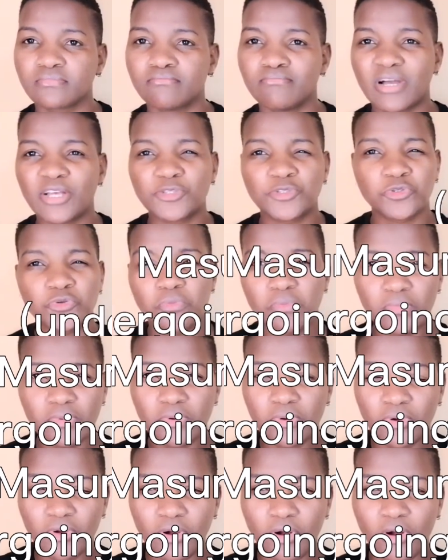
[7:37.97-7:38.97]

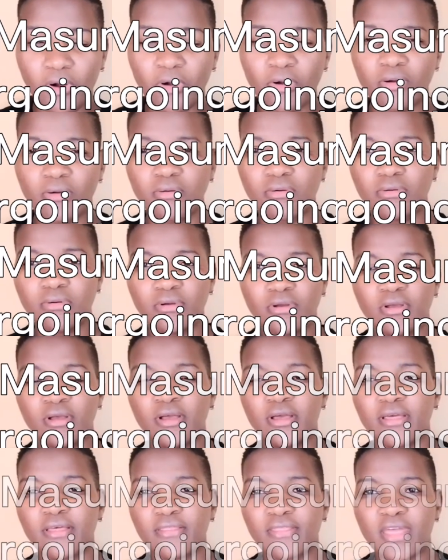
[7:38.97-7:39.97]

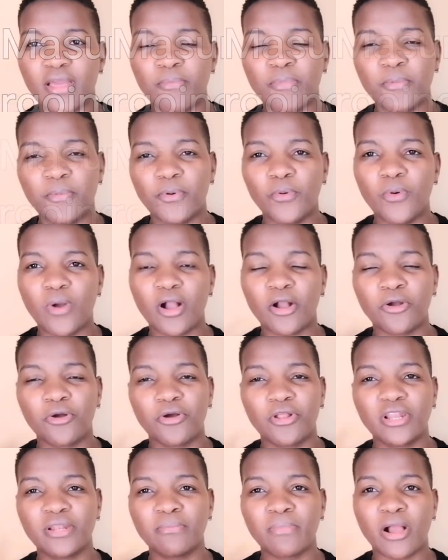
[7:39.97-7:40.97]
Masumbuko. There are people who are
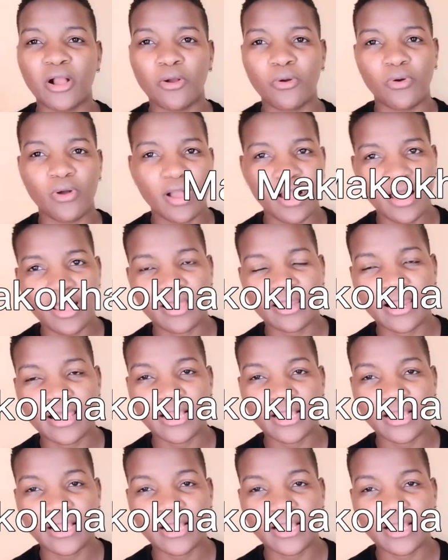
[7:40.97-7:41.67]
called Makoha.